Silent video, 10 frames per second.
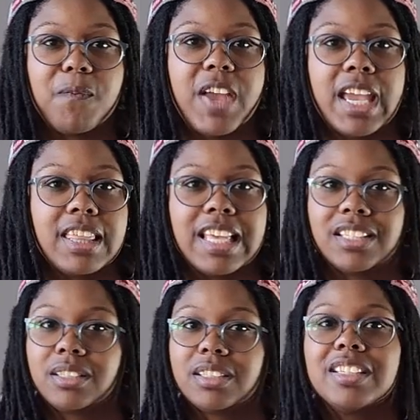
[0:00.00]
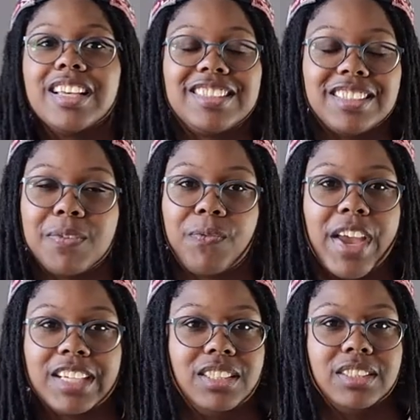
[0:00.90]
faith. It's, it's
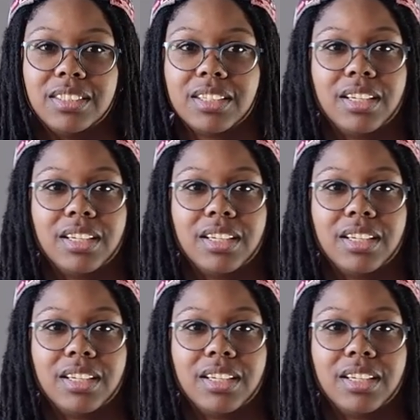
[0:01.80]
infectious.